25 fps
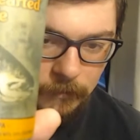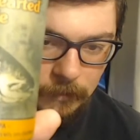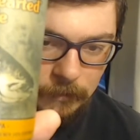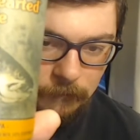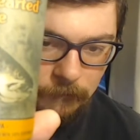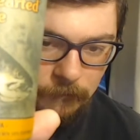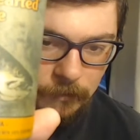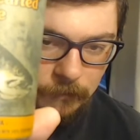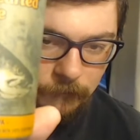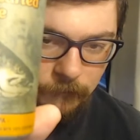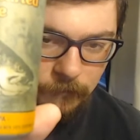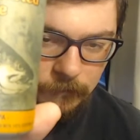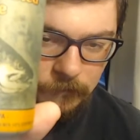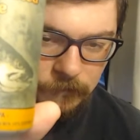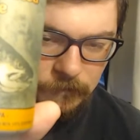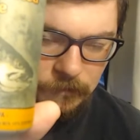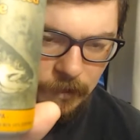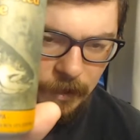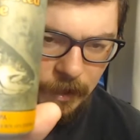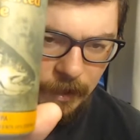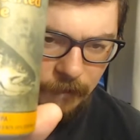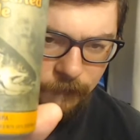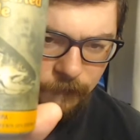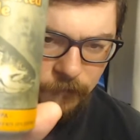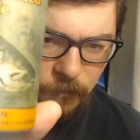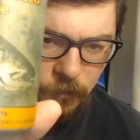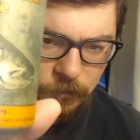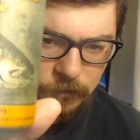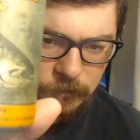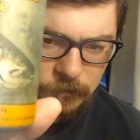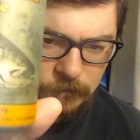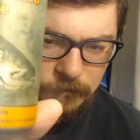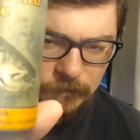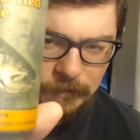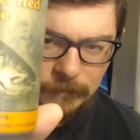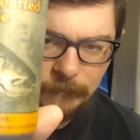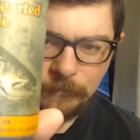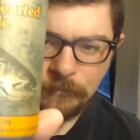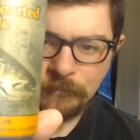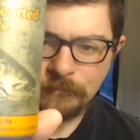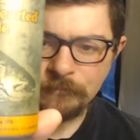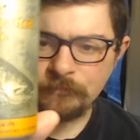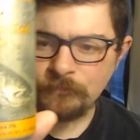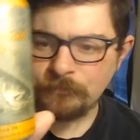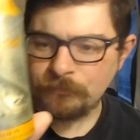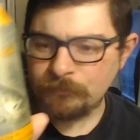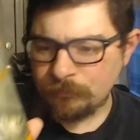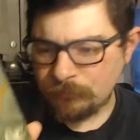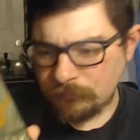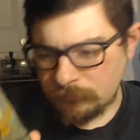even if it's not focusing.
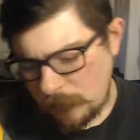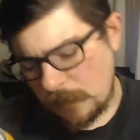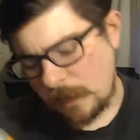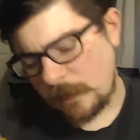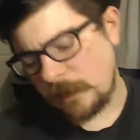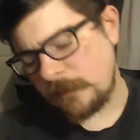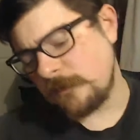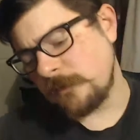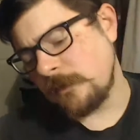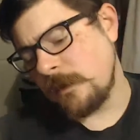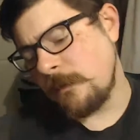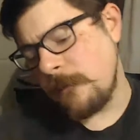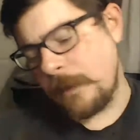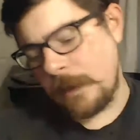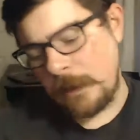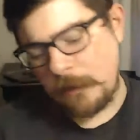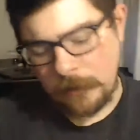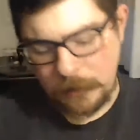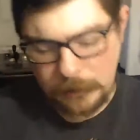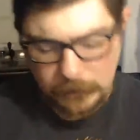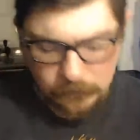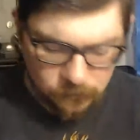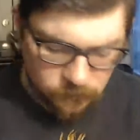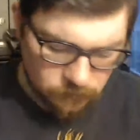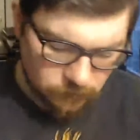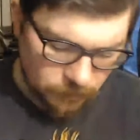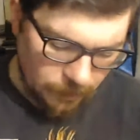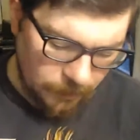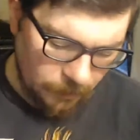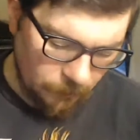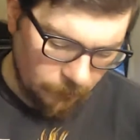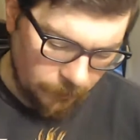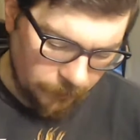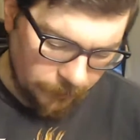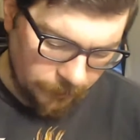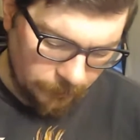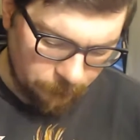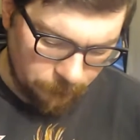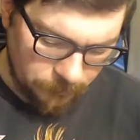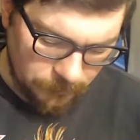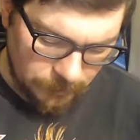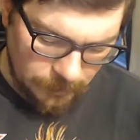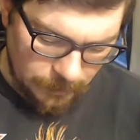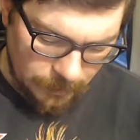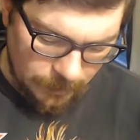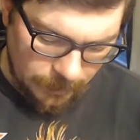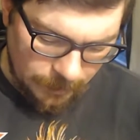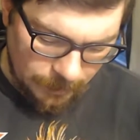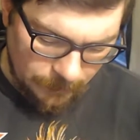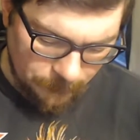It's an American style
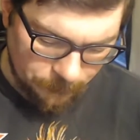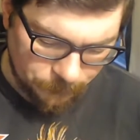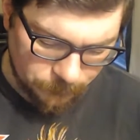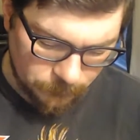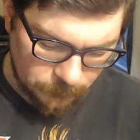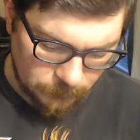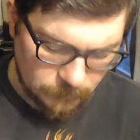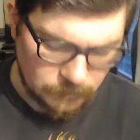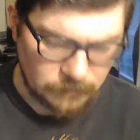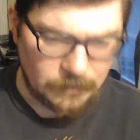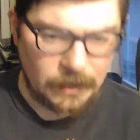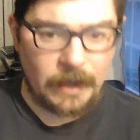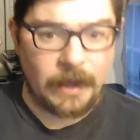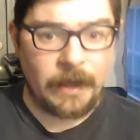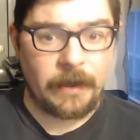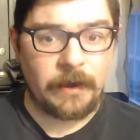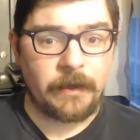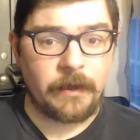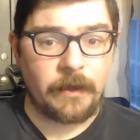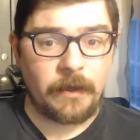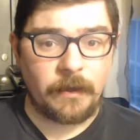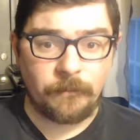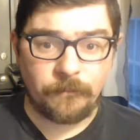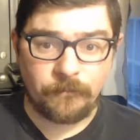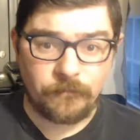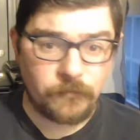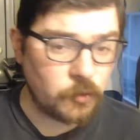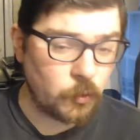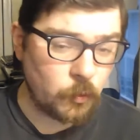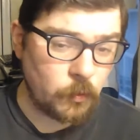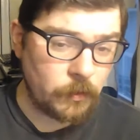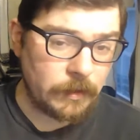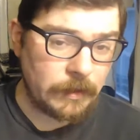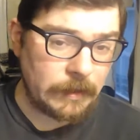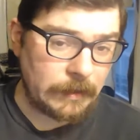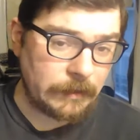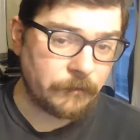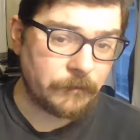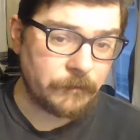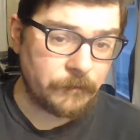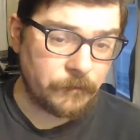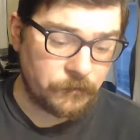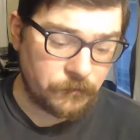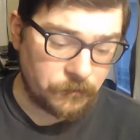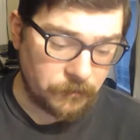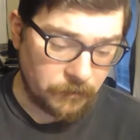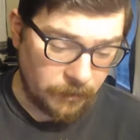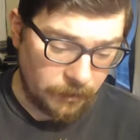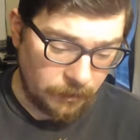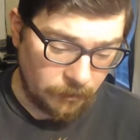IPA, not a New England
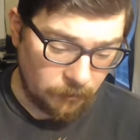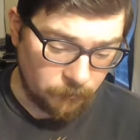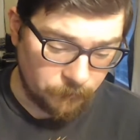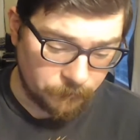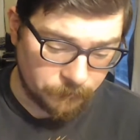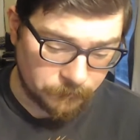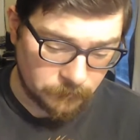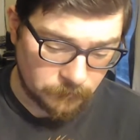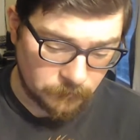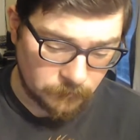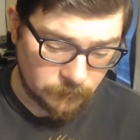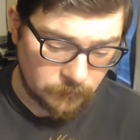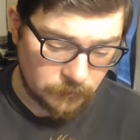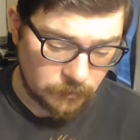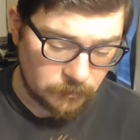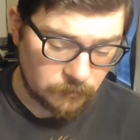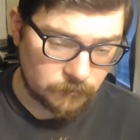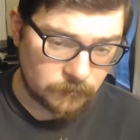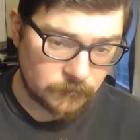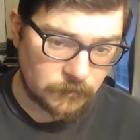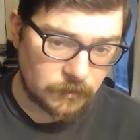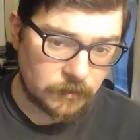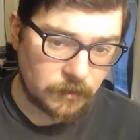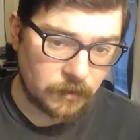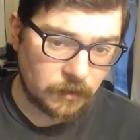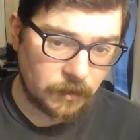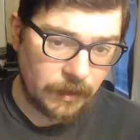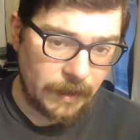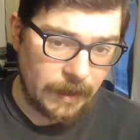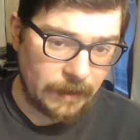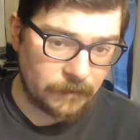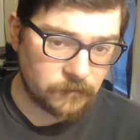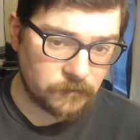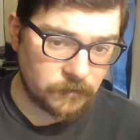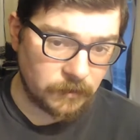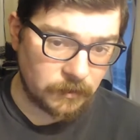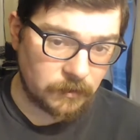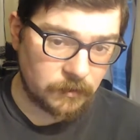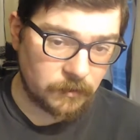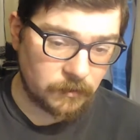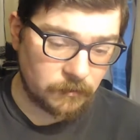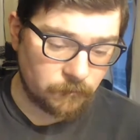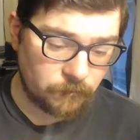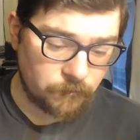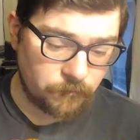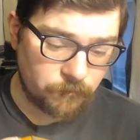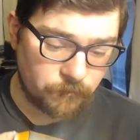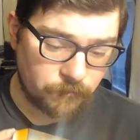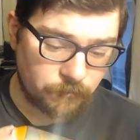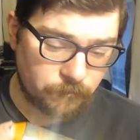style. Classic
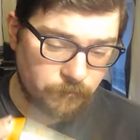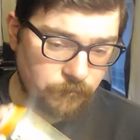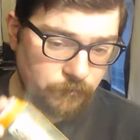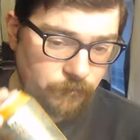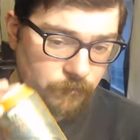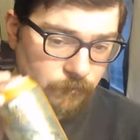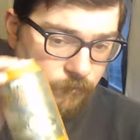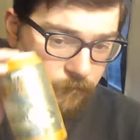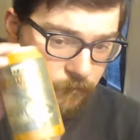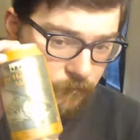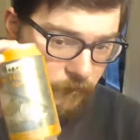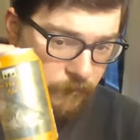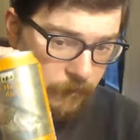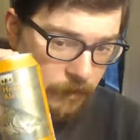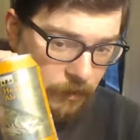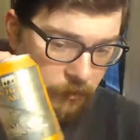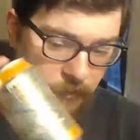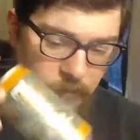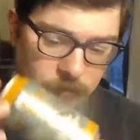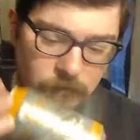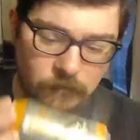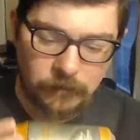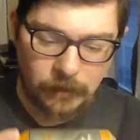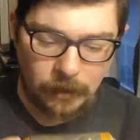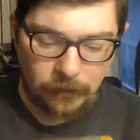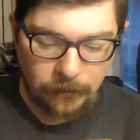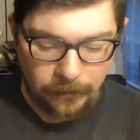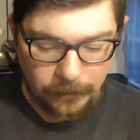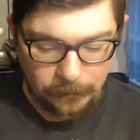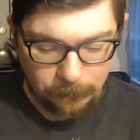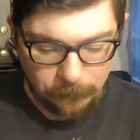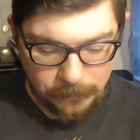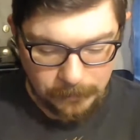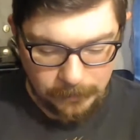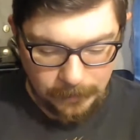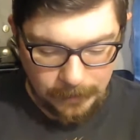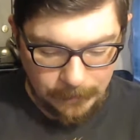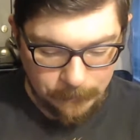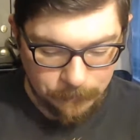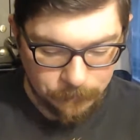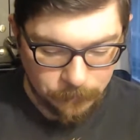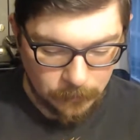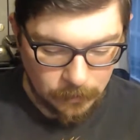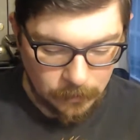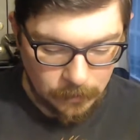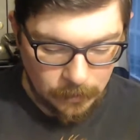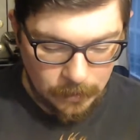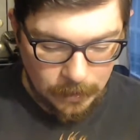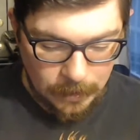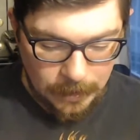American style IPA
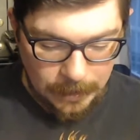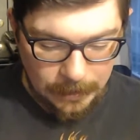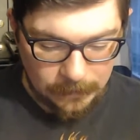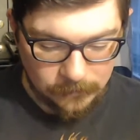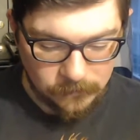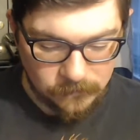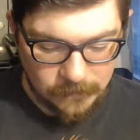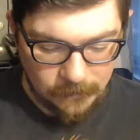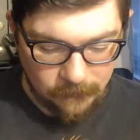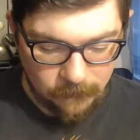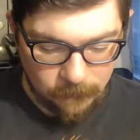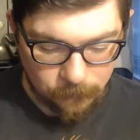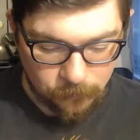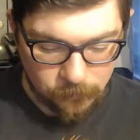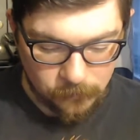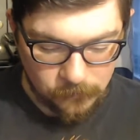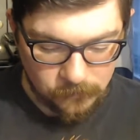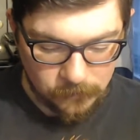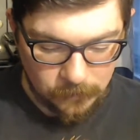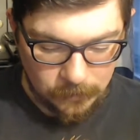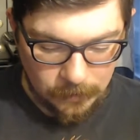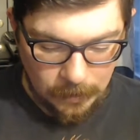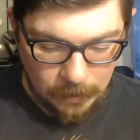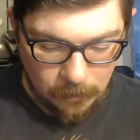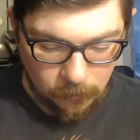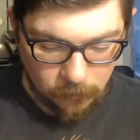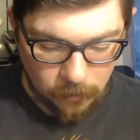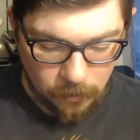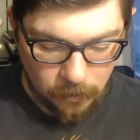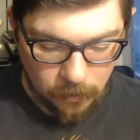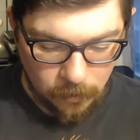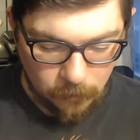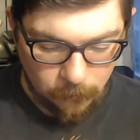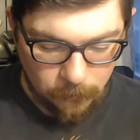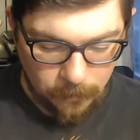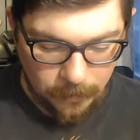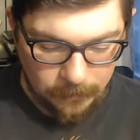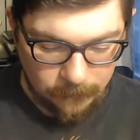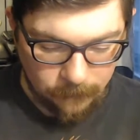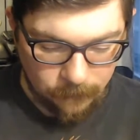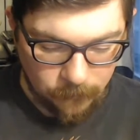at 7% alcohol by